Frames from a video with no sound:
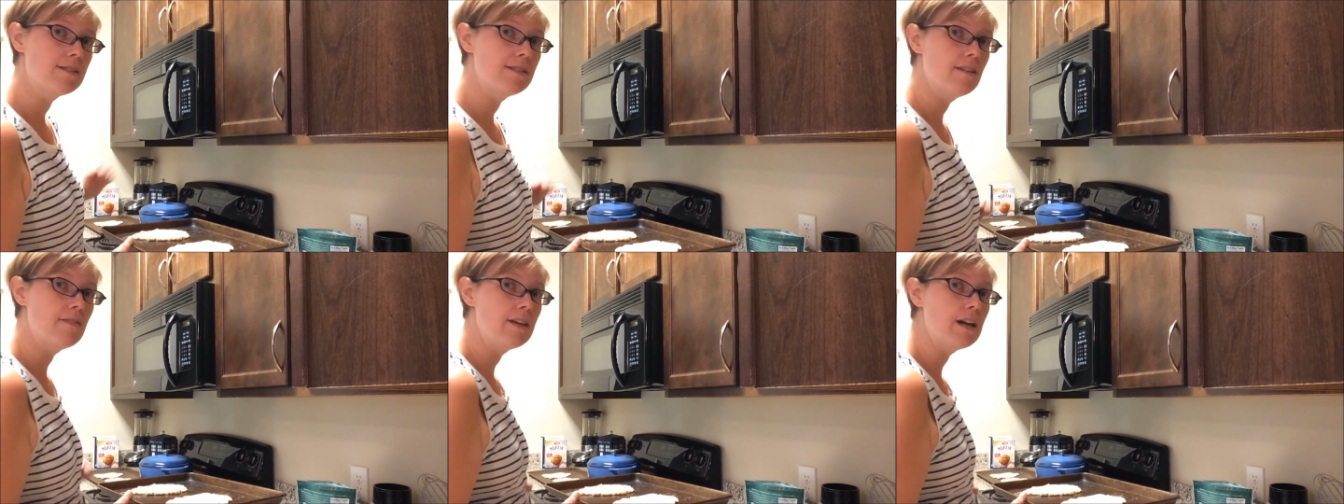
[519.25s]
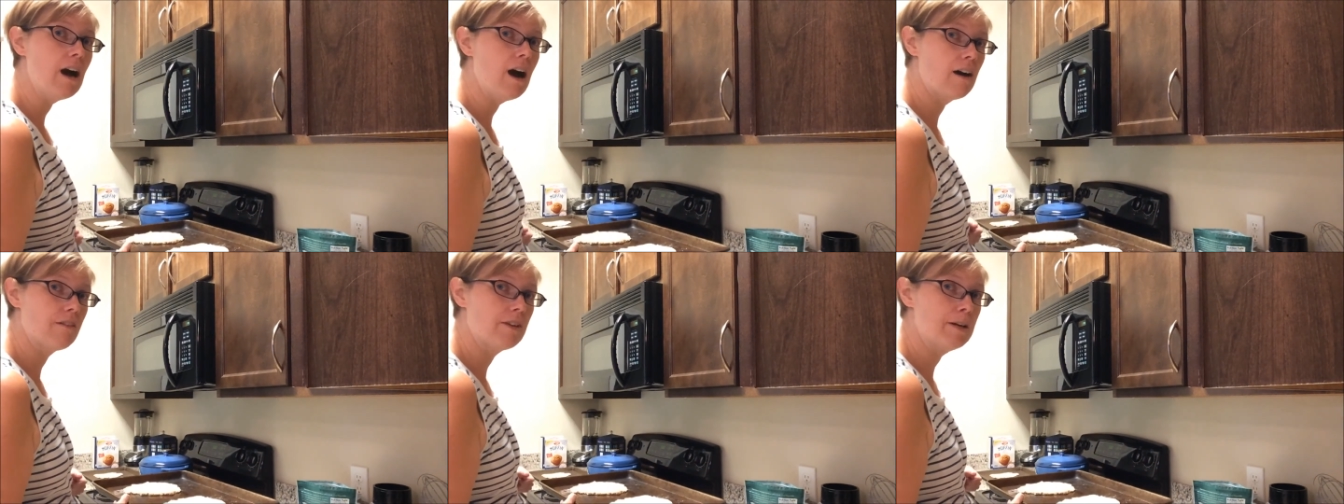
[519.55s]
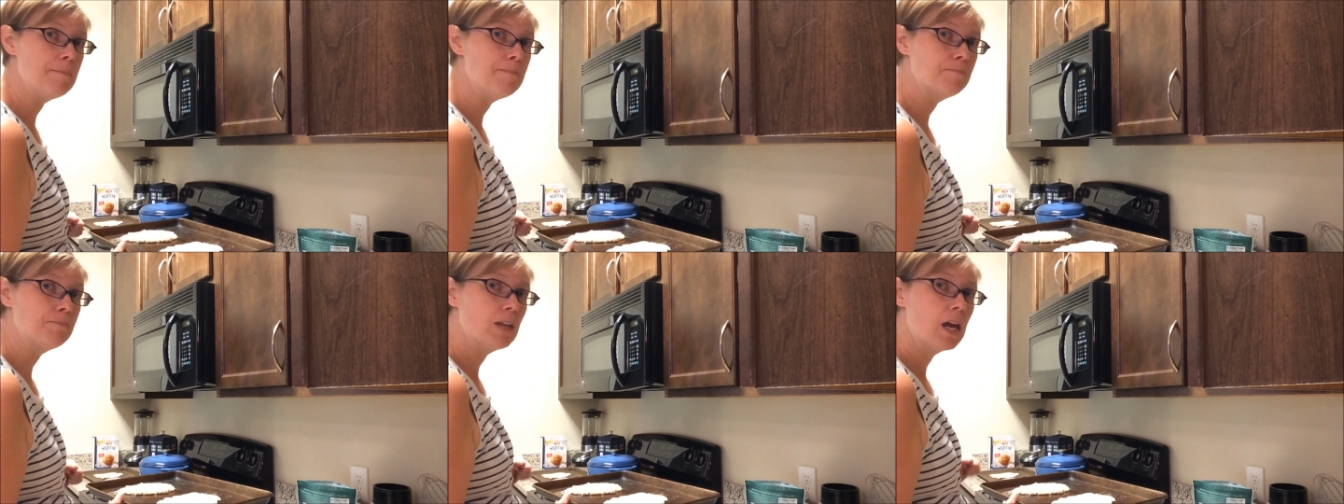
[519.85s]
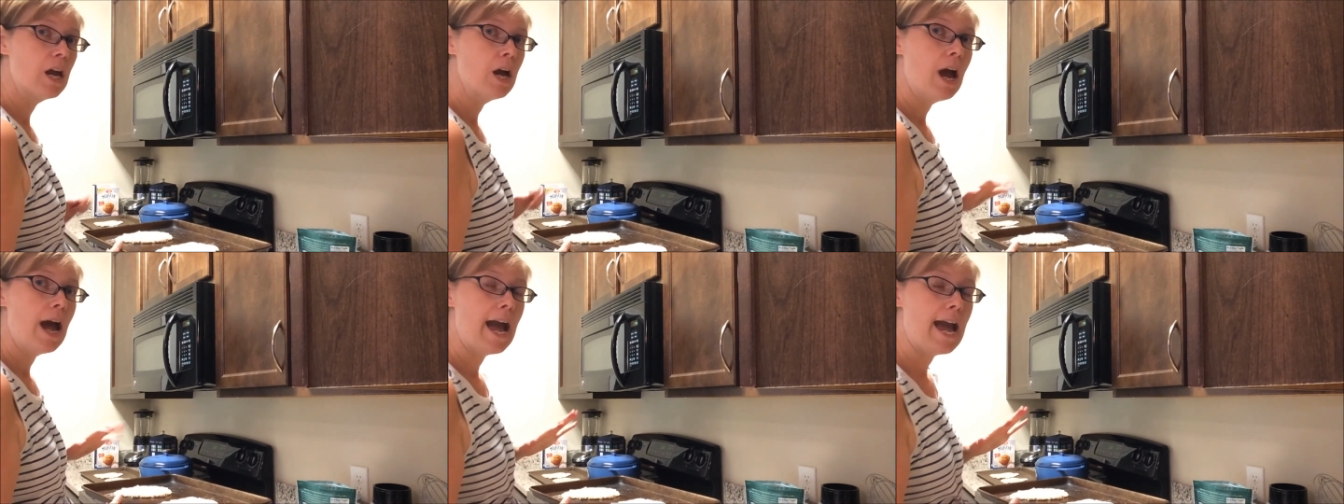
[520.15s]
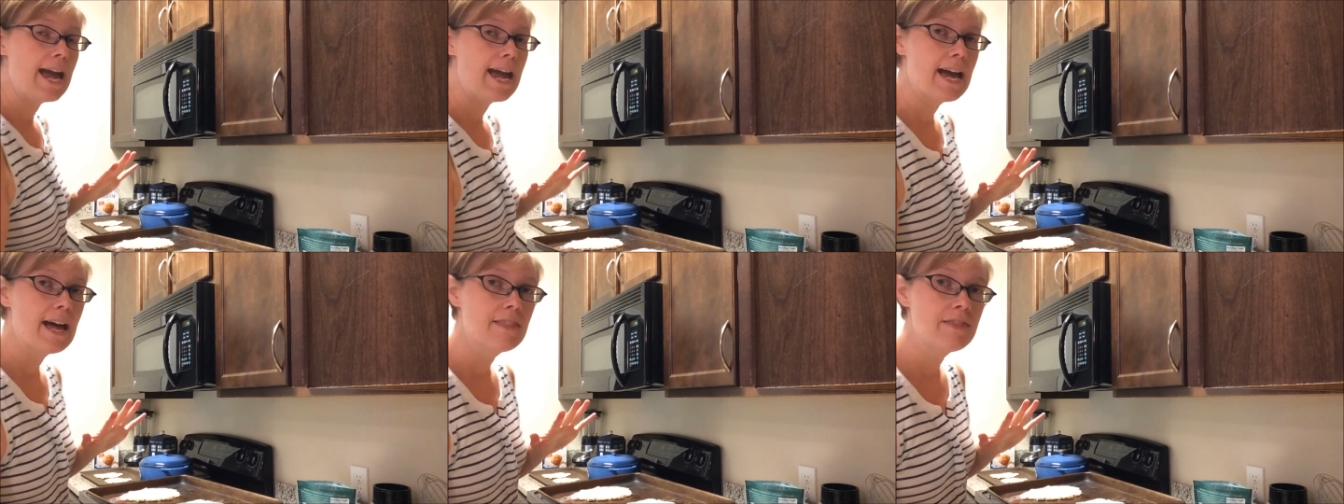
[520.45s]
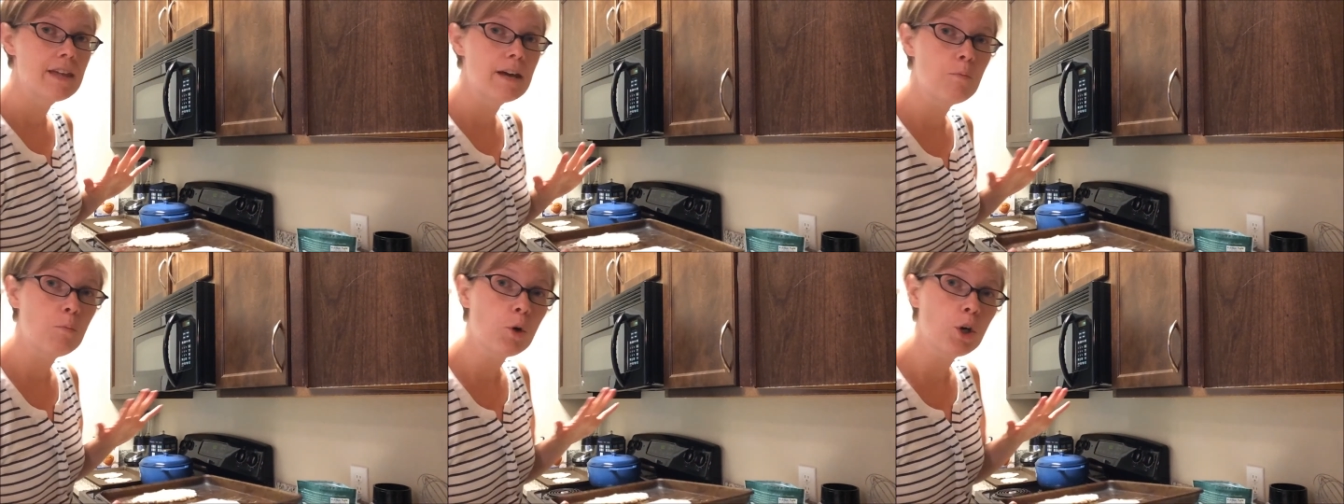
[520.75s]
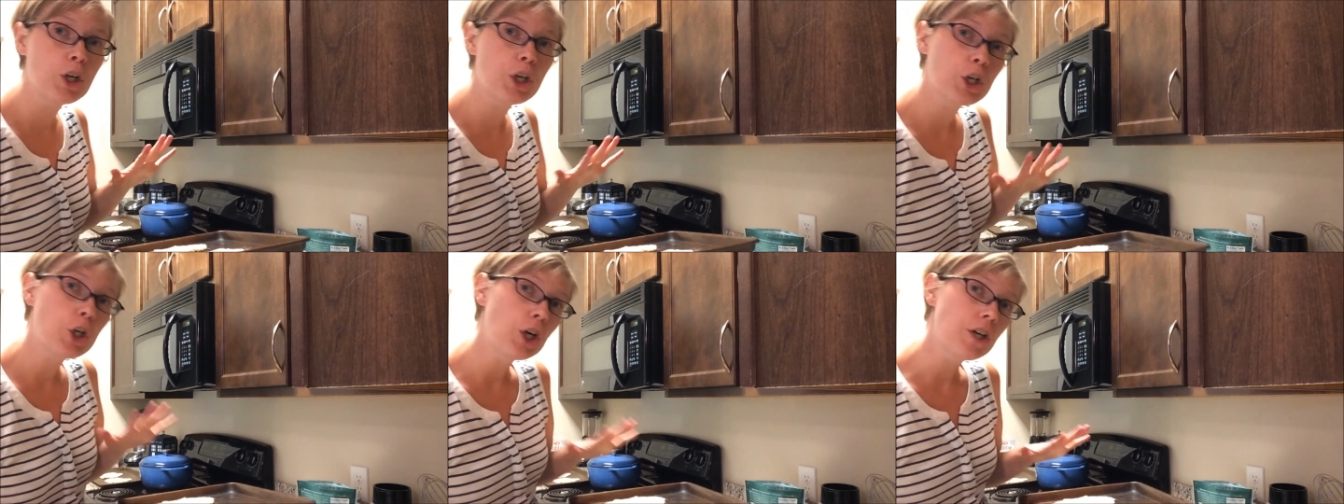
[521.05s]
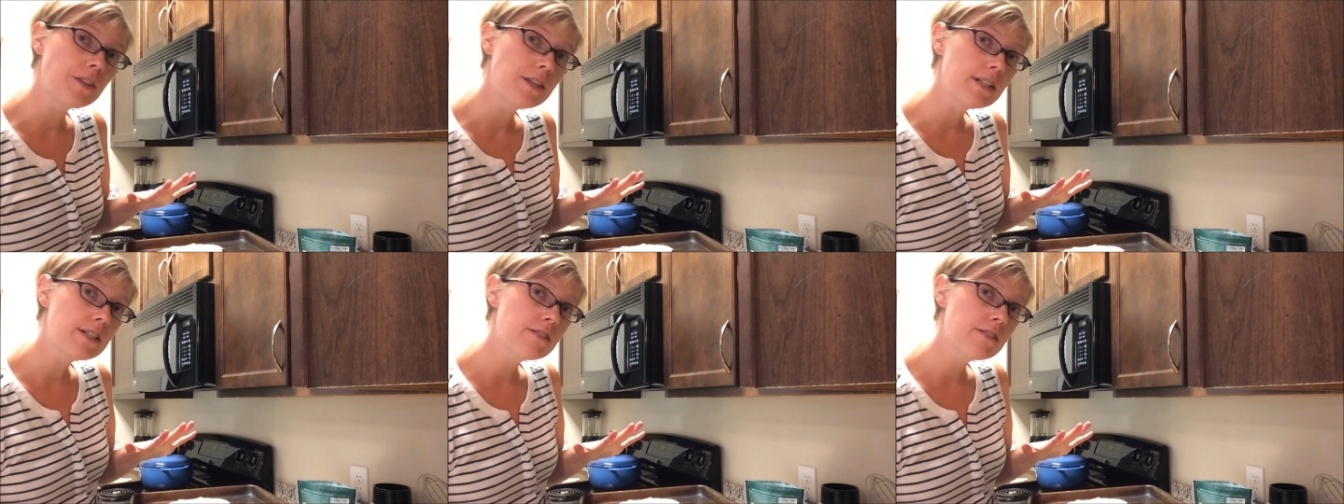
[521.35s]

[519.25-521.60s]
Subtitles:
this in the oven, and then we're going to cook